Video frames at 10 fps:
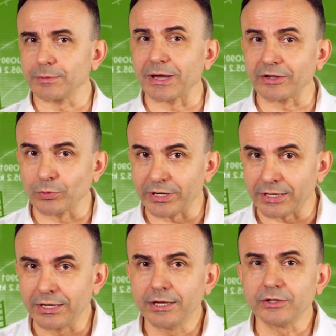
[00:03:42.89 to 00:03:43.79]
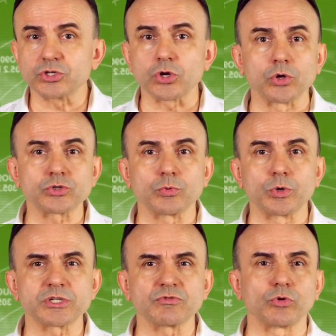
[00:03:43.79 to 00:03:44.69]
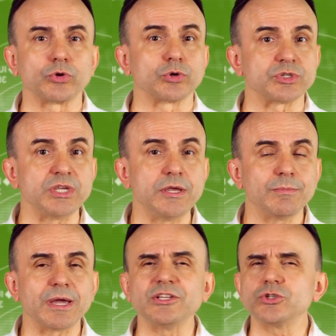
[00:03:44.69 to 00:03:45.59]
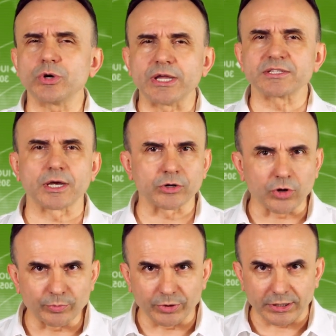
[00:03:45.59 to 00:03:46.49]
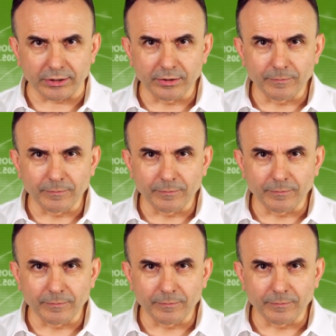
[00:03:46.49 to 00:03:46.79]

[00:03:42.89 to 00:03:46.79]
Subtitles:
And by the way, this also works for your team and your entire company.